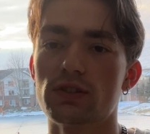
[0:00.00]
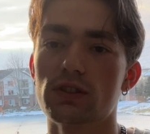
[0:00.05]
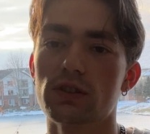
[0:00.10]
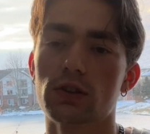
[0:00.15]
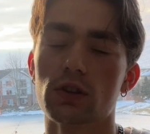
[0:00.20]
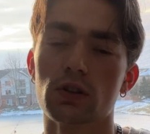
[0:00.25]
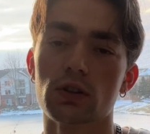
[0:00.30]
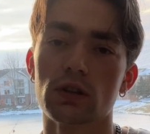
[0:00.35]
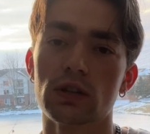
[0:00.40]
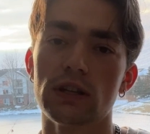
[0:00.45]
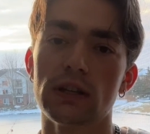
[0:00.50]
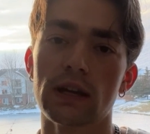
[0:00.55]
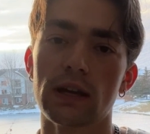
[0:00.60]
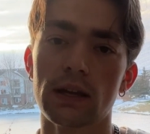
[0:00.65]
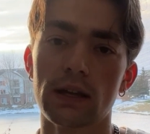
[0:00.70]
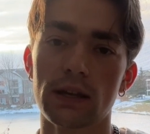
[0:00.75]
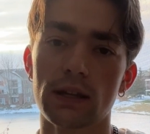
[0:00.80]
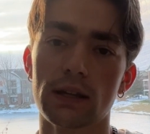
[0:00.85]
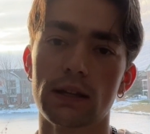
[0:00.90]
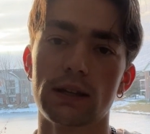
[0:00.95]
30
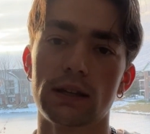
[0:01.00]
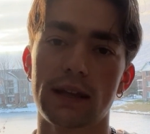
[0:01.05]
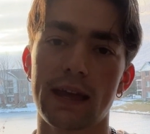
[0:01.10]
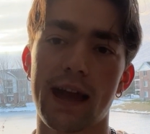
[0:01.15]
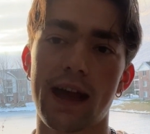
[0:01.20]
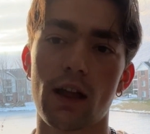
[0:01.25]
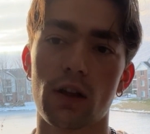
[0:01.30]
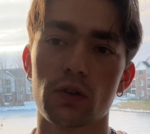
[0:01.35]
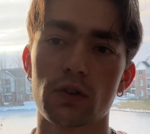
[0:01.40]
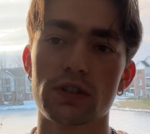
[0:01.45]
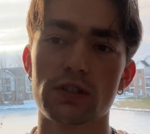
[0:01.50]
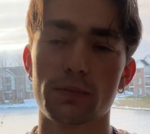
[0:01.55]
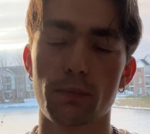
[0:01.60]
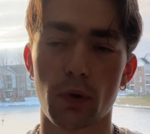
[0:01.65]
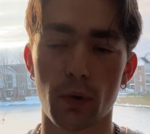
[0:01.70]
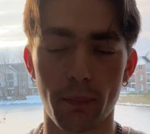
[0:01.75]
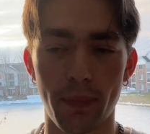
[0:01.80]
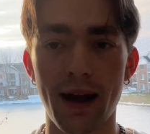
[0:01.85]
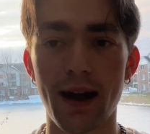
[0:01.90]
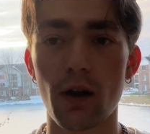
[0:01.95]
calories per
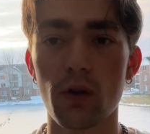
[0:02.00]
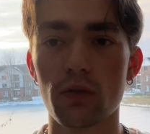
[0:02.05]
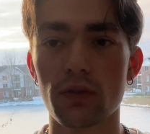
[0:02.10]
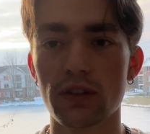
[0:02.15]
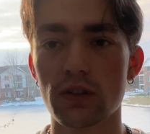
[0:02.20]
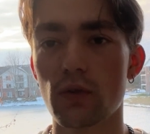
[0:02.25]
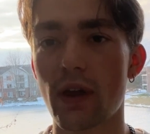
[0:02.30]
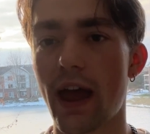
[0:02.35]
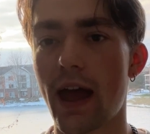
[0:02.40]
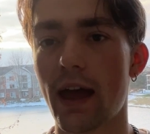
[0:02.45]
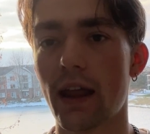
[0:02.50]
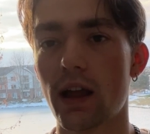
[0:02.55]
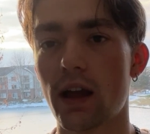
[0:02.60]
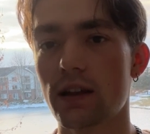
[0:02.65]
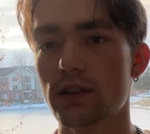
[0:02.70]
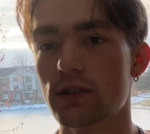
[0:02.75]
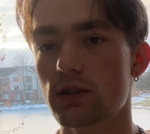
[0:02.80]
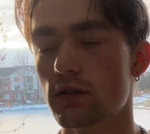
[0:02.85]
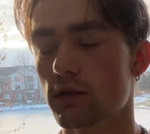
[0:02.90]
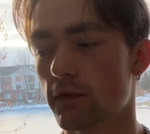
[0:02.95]
pound that you add on
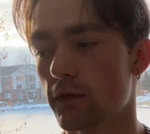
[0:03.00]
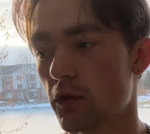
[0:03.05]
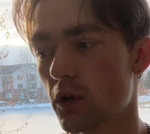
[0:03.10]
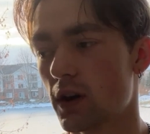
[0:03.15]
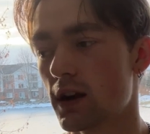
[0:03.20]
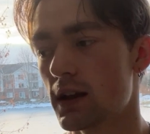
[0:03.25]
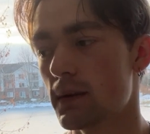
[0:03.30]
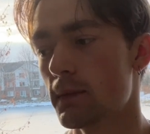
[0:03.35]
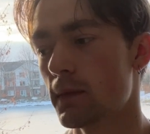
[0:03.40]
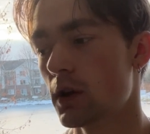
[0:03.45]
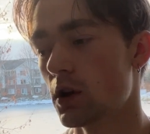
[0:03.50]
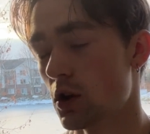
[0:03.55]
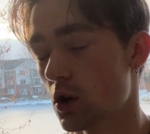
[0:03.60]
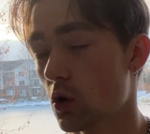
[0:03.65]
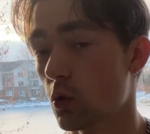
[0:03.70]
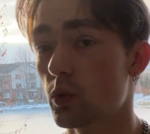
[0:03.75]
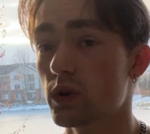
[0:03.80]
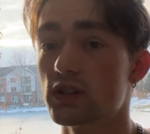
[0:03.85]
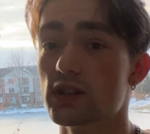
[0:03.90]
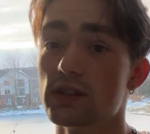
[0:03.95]
to your frame,
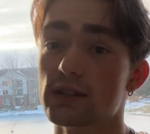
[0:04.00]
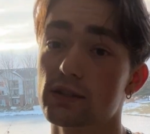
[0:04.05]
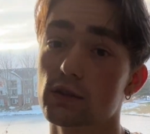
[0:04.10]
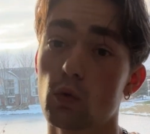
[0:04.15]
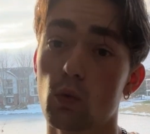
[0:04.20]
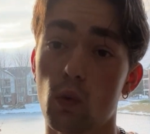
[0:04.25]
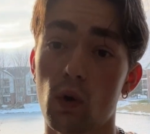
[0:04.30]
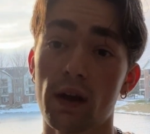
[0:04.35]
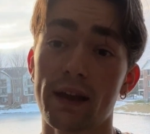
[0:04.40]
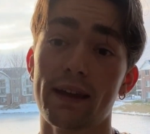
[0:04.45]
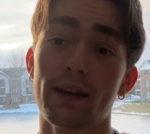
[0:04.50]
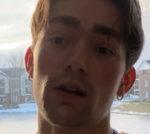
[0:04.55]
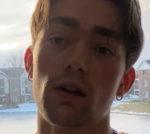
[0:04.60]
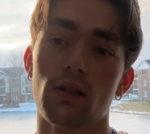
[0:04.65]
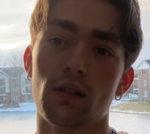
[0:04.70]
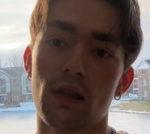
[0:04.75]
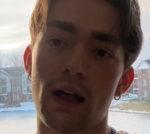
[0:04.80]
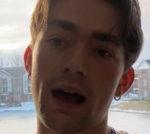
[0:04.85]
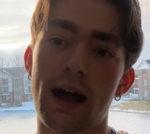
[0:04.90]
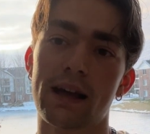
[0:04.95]
which is quite a
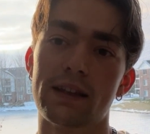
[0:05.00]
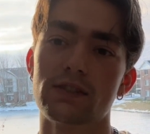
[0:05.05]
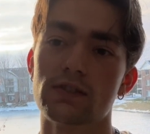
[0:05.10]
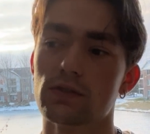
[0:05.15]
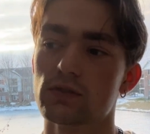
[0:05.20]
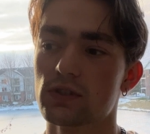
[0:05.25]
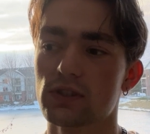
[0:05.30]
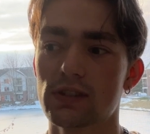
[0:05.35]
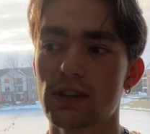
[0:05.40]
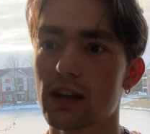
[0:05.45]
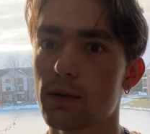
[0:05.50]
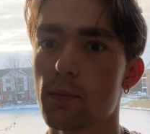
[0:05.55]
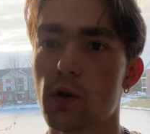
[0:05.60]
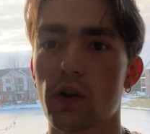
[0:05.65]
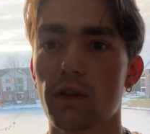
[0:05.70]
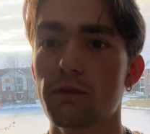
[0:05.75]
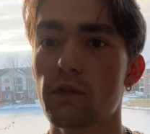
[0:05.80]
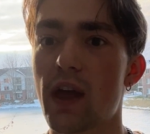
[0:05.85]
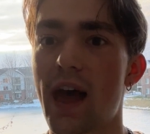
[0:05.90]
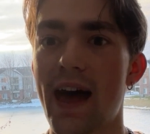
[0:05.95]
lot. So just think about
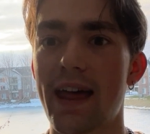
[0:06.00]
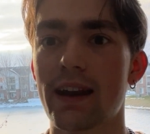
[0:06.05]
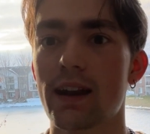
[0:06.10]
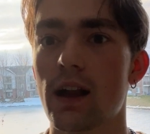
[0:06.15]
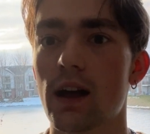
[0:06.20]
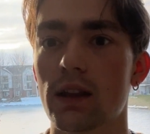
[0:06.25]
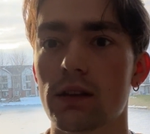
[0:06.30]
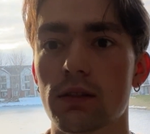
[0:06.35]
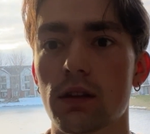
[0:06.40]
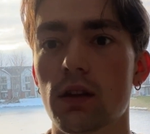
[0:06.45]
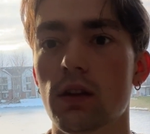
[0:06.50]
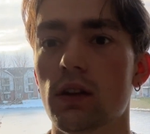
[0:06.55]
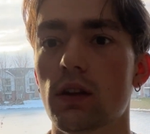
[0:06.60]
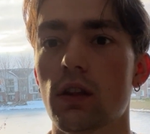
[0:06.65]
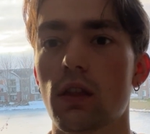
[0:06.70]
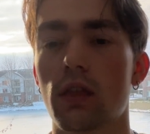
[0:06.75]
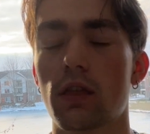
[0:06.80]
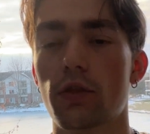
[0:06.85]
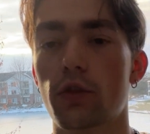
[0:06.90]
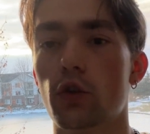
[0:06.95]
if you added on
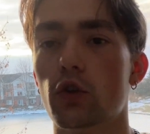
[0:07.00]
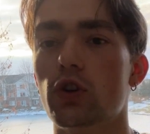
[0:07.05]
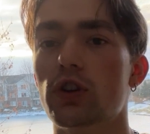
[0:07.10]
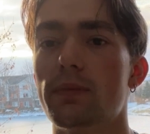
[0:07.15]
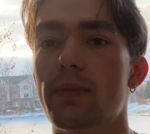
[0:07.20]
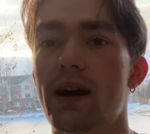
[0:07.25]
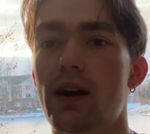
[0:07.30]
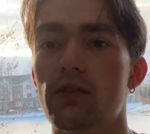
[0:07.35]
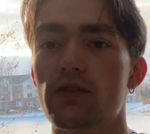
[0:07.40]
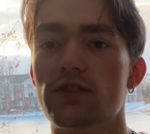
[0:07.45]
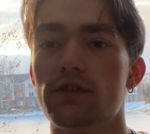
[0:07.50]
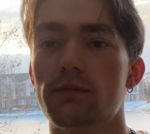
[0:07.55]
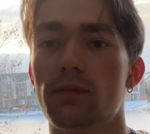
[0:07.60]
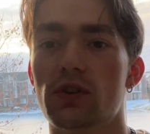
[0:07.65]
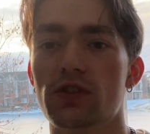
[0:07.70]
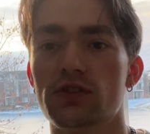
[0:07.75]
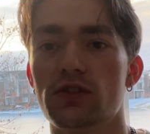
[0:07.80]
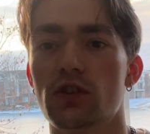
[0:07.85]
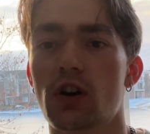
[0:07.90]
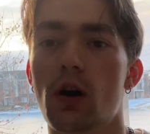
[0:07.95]
30 pounds of
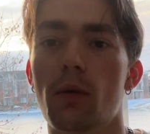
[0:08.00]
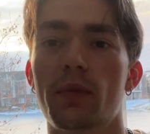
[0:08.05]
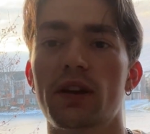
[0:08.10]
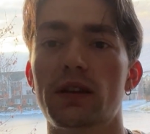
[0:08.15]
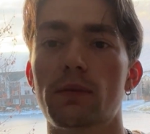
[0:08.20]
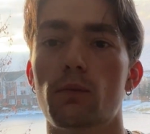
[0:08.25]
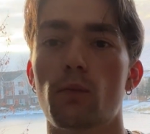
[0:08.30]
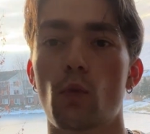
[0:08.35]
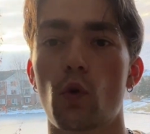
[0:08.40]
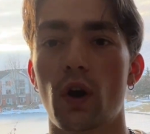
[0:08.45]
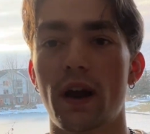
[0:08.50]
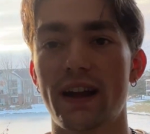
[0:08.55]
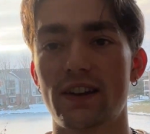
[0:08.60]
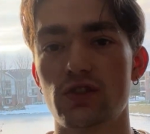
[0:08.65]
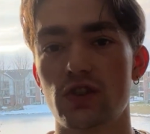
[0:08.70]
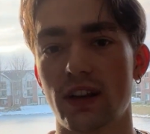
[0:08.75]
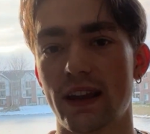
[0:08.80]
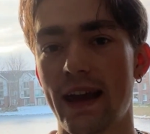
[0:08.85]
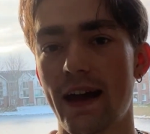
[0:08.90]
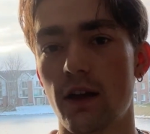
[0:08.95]
muscle, how many more extra
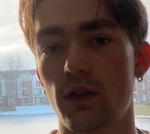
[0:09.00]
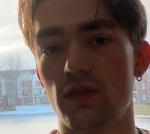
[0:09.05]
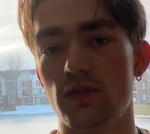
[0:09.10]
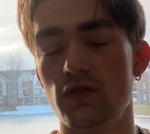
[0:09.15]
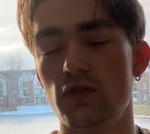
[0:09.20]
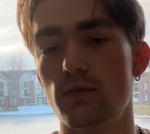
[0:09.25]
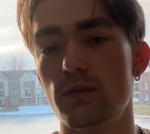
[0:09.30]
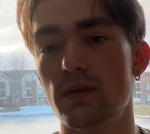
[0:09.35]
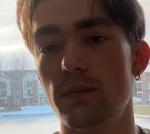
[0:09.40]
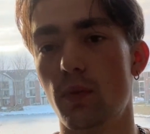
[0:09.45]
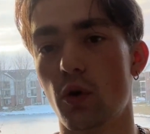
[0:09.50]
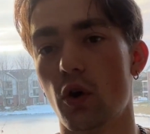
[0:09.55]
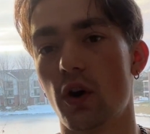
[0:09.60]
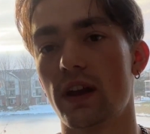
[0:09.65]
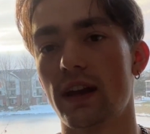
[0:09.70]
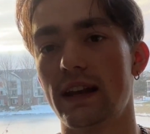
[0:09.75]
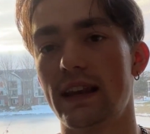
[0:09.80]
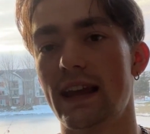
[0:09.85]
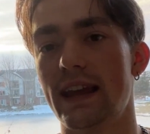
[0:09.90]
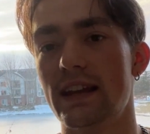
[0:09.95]
calories you'd be burning
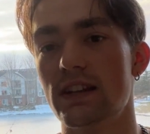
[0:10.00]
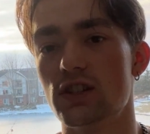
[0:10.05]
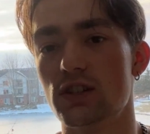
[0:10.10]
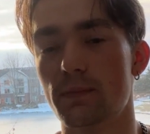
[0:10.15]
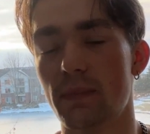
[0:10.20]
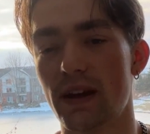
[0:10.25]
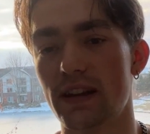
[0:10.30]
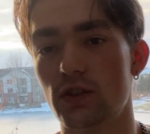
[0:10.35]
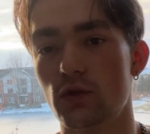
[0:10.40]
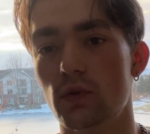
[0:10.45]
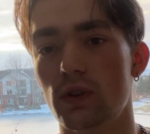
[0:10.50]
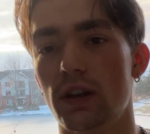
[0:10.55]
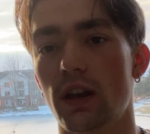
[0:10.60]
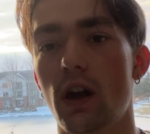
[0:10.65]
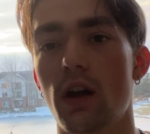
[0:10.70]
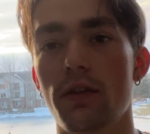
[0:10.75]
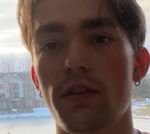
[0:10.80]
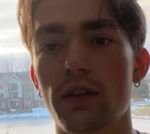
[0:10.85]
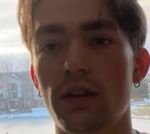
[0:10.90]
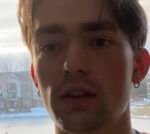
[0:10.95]
a day just by doing
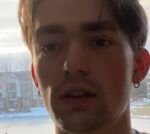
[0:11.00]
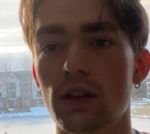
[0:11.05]
nothing.